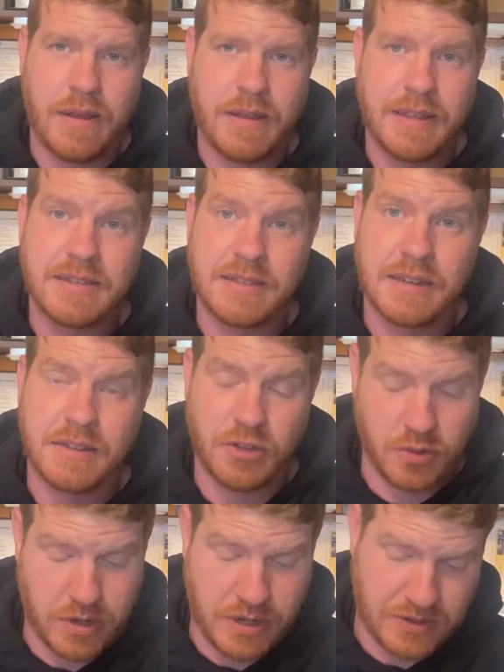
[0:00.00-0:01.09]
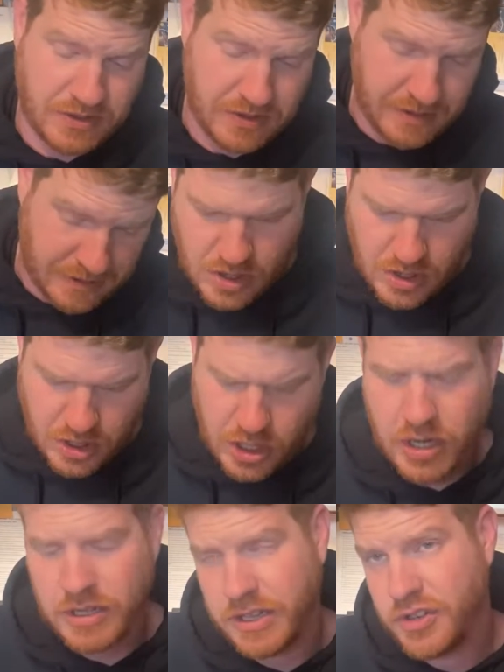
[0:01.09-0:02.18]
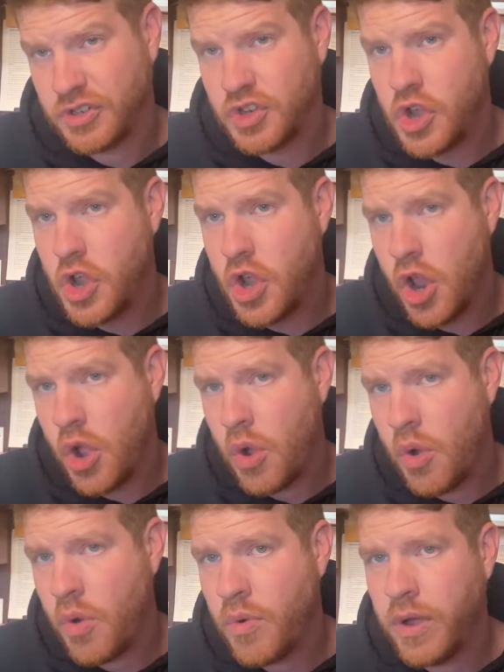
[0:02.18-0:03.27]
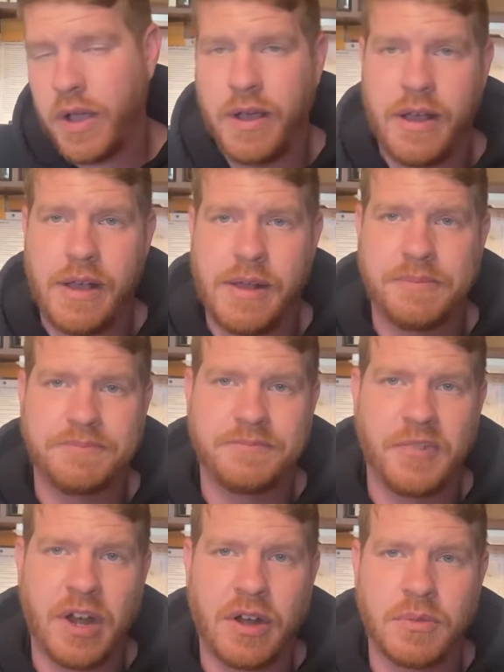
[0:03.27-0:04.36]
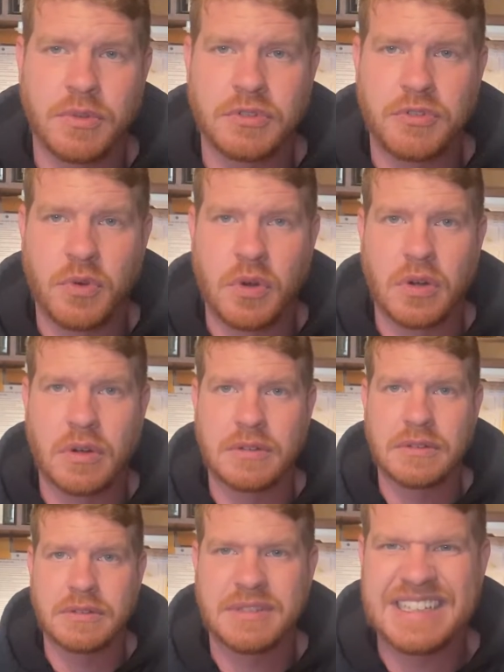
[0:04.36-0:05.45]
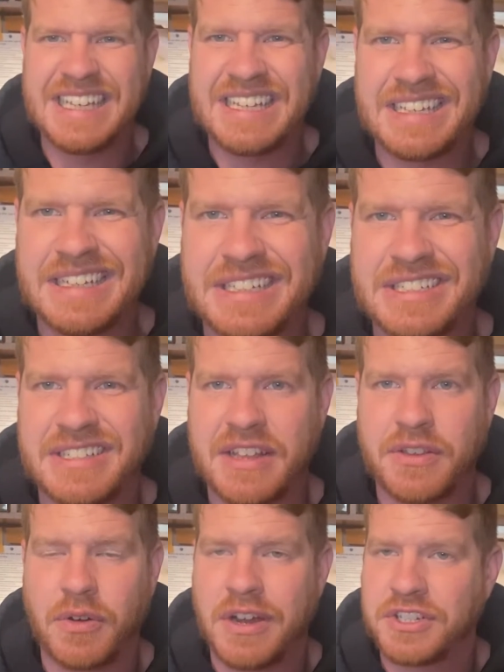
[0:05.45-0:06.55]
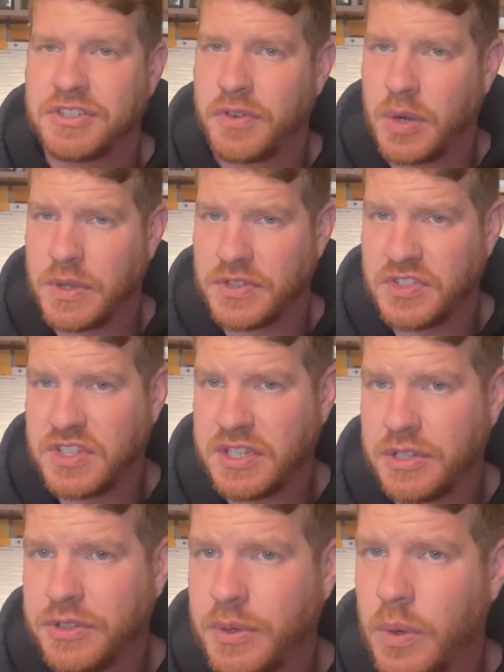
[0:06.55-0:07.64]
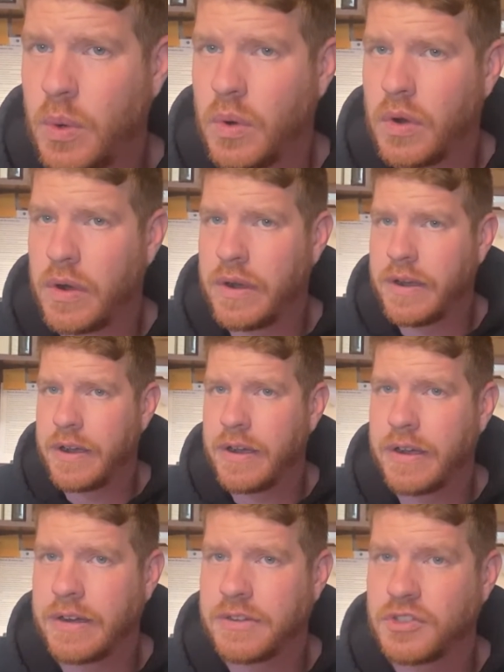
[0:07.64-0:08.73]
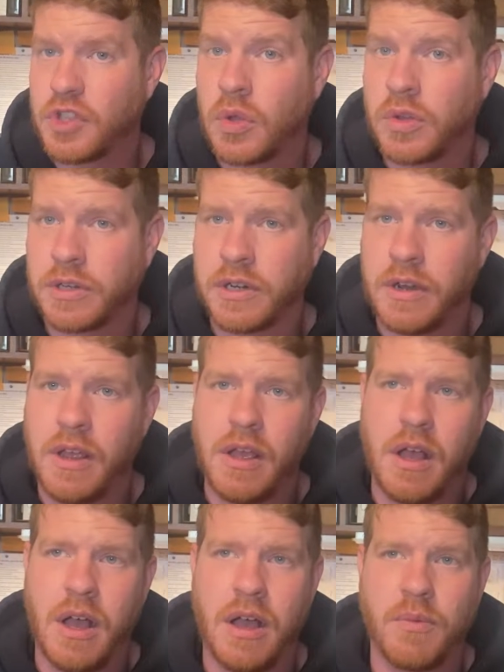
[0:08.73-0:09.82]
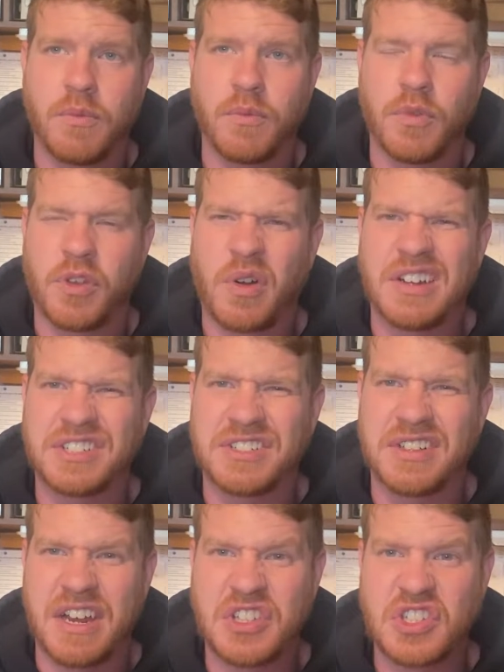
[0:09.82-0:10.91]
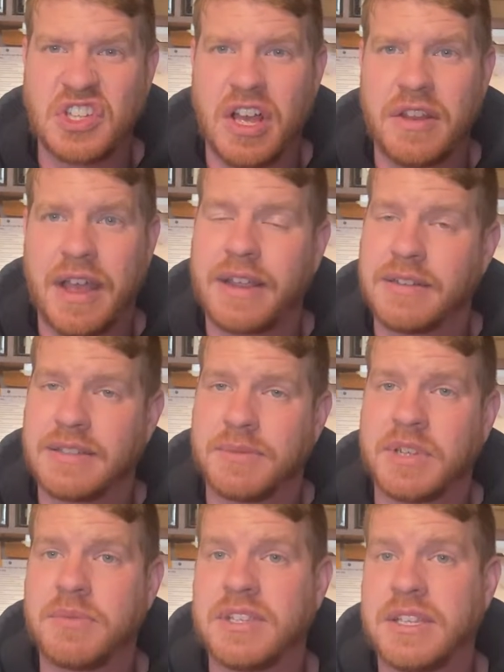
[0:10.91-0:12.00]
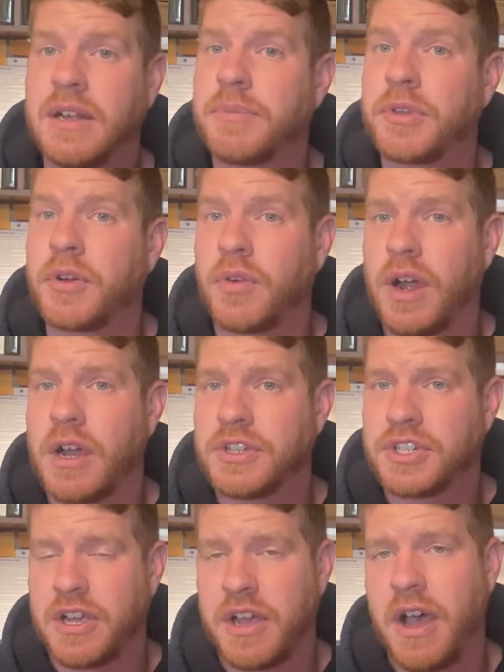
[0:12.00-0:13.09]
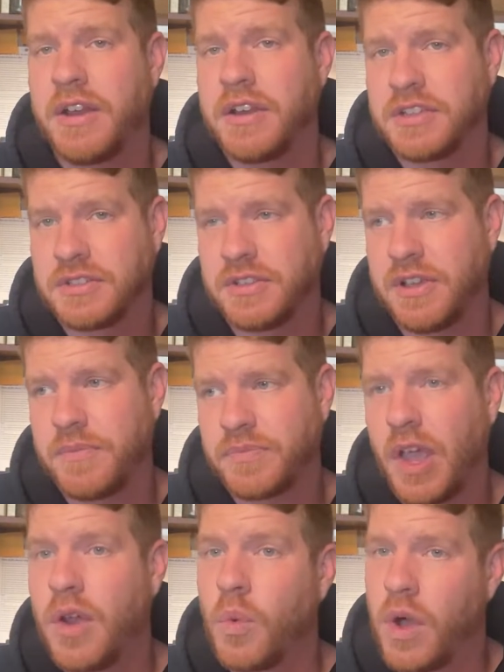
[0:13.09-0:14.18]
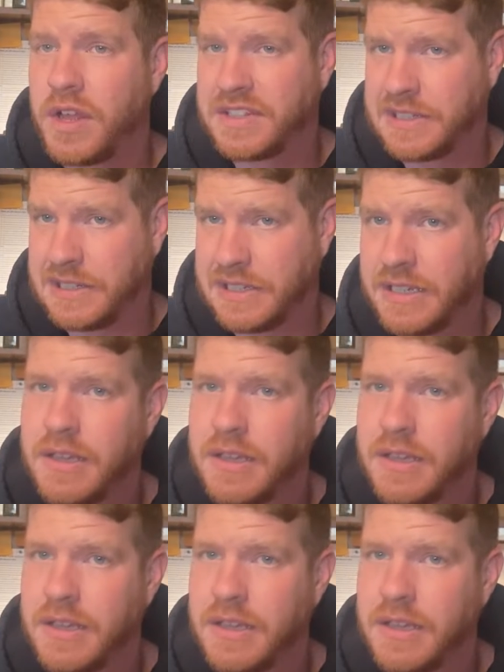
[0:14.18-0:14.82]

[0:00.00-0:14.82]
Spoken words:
insulated the door is. Currently, there's no variables for leakage, say the garage is very well sealed, or solar, where the garage gets a lot of sun that can sometimes heat up the garage unwantedly,